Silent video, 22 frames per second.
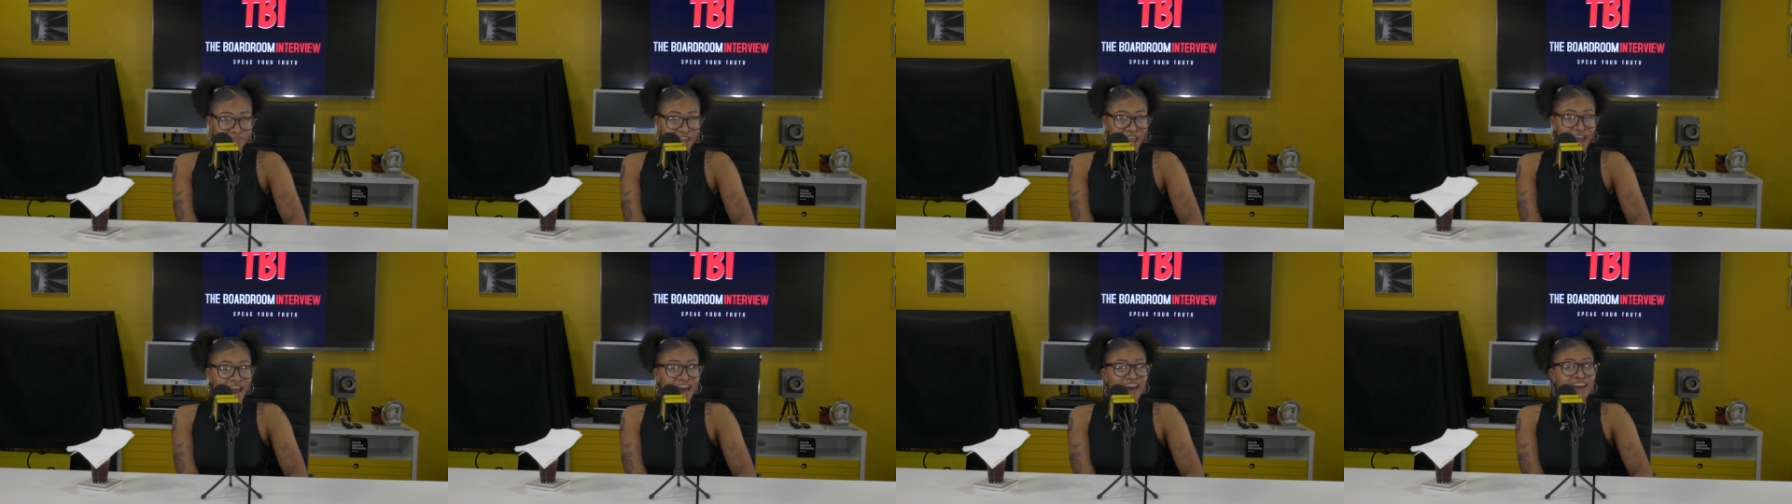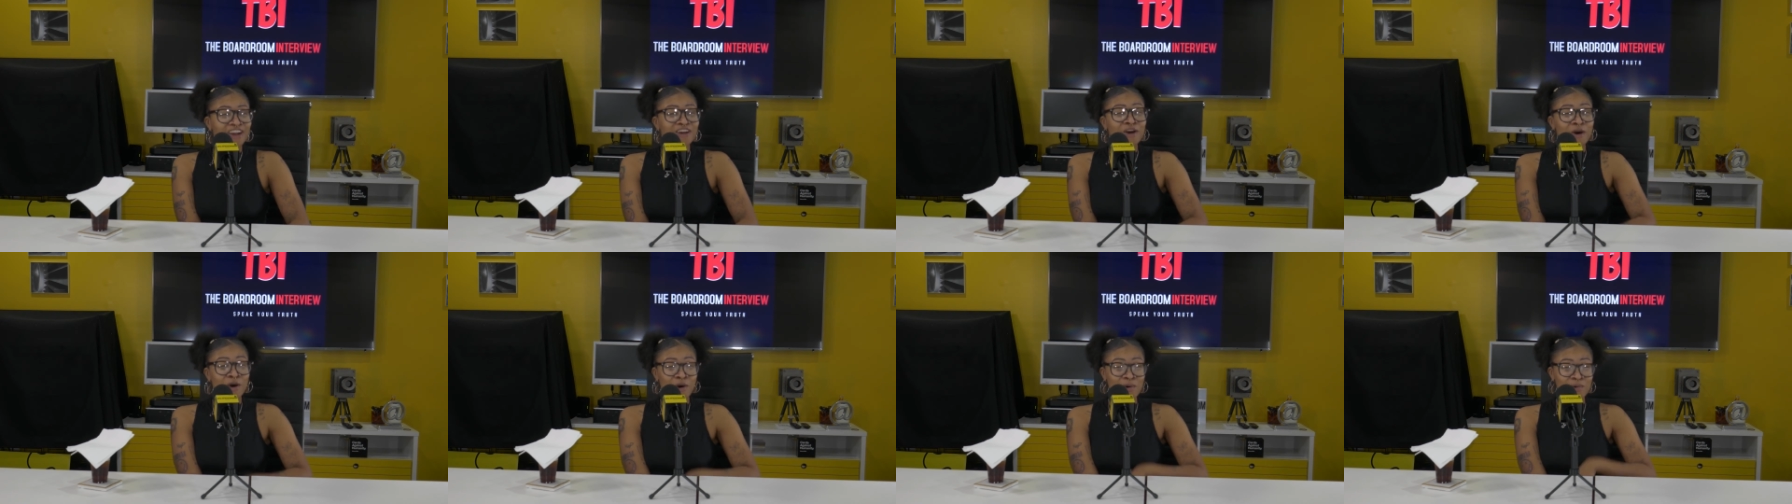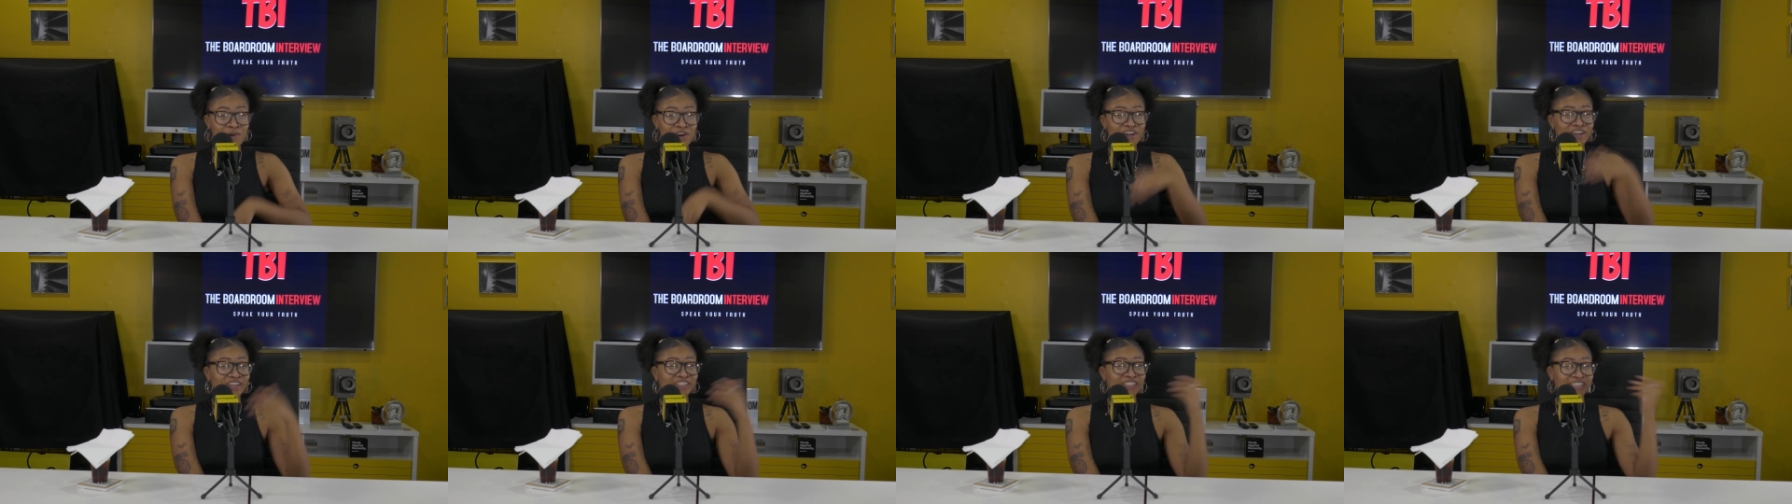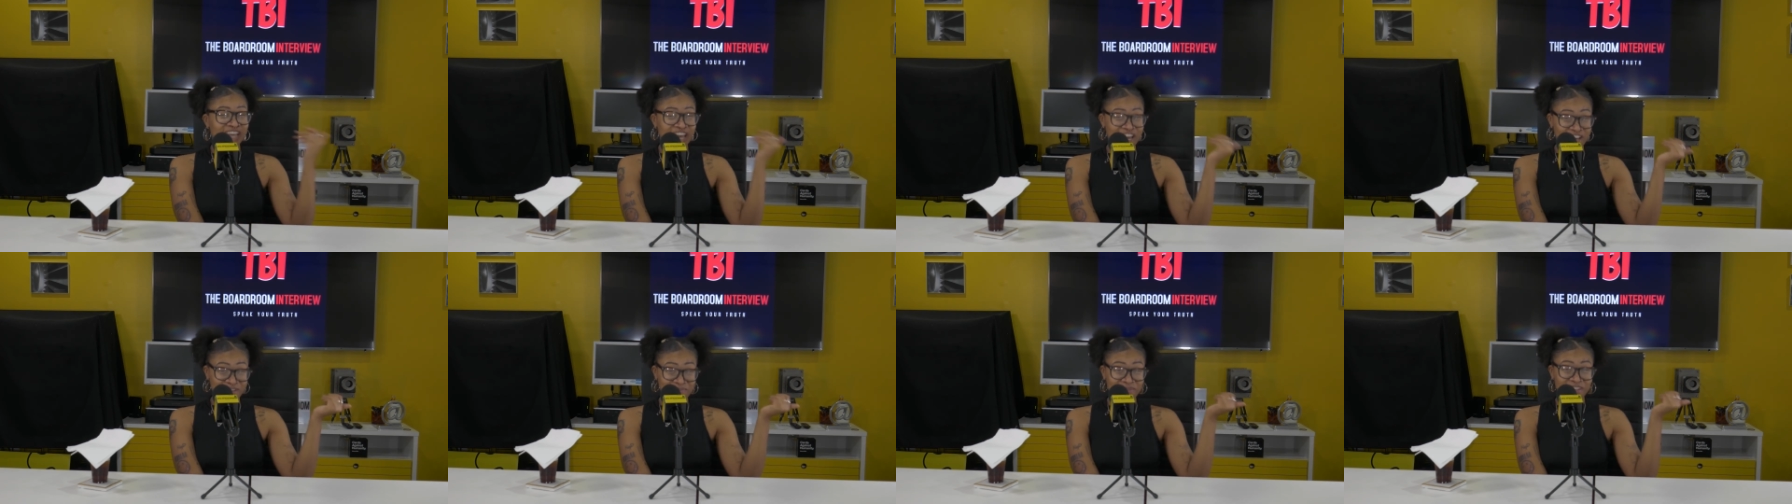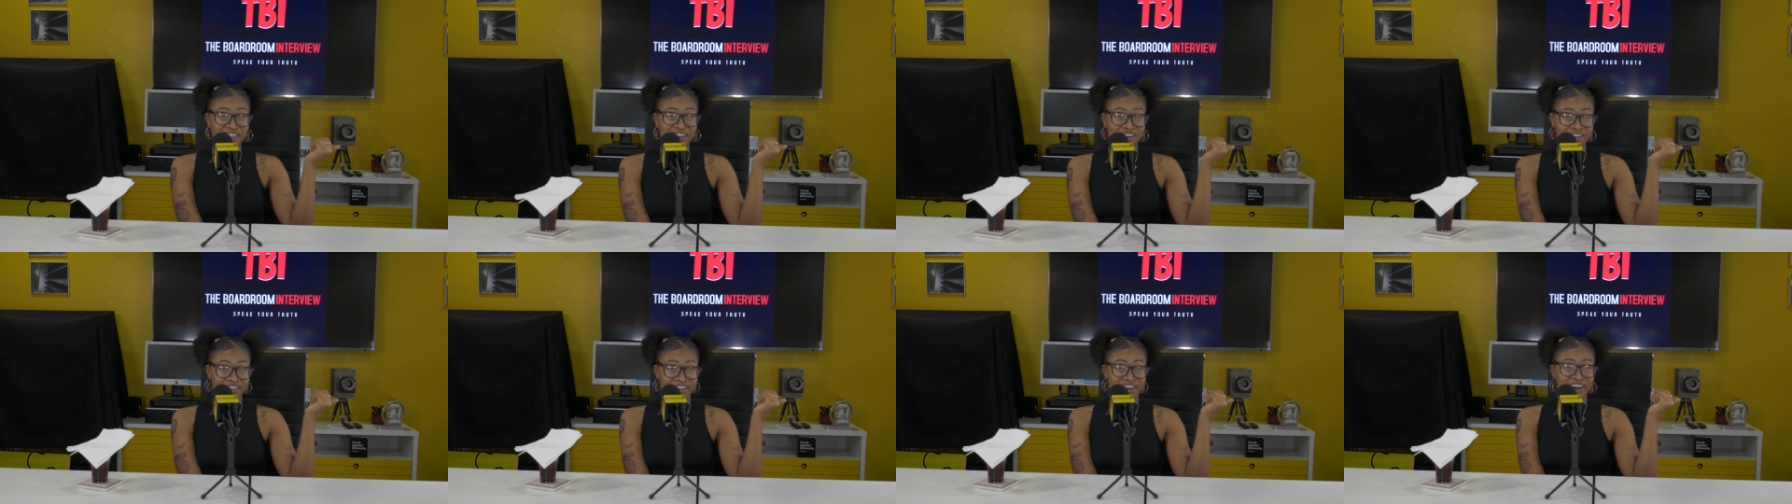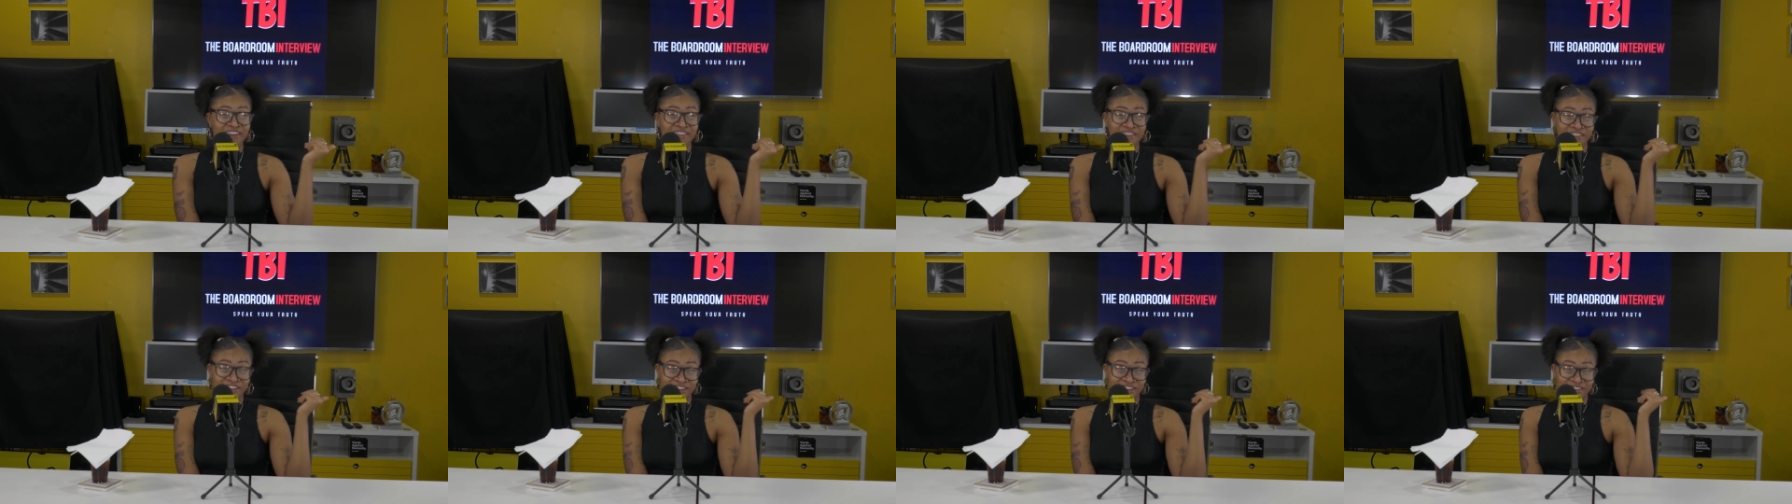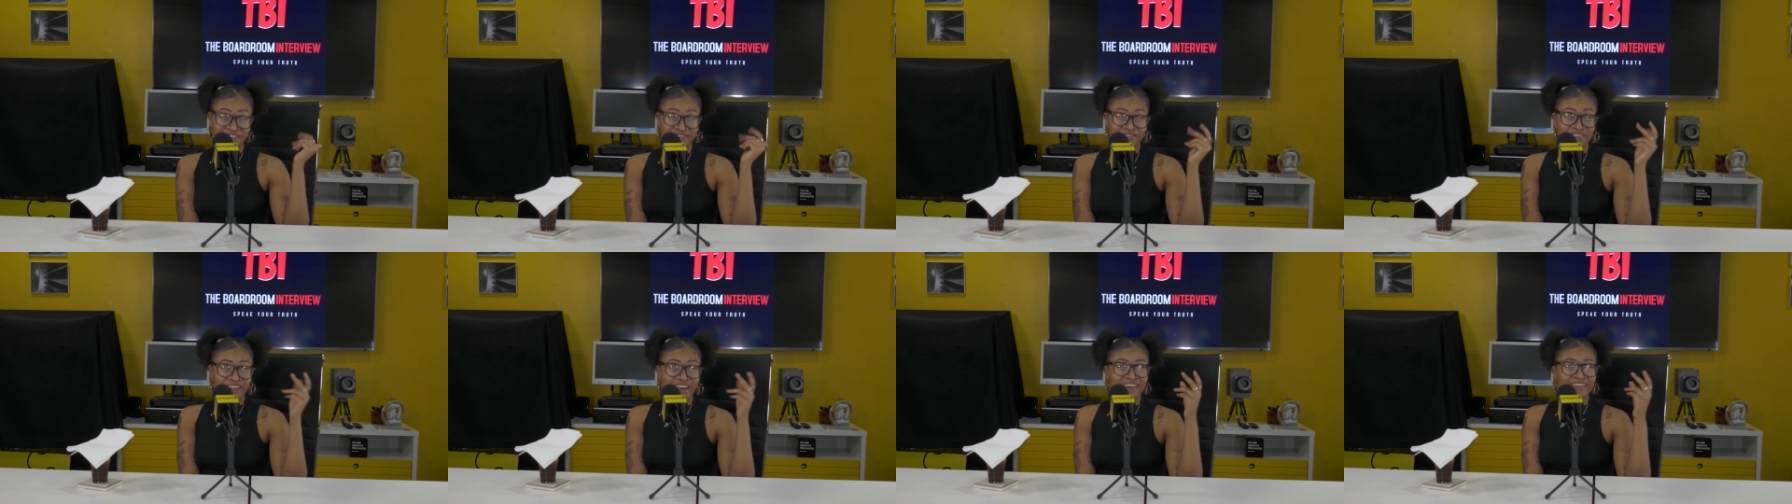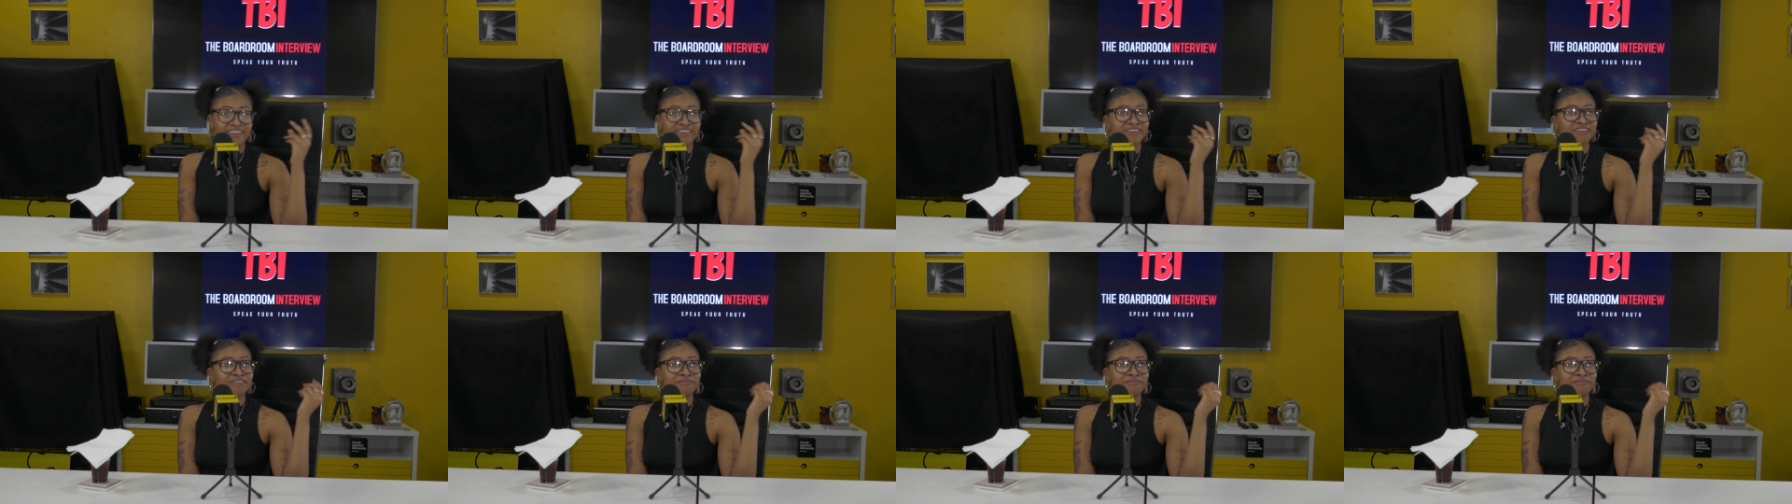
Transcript: I had a yo. coworker take me there the other like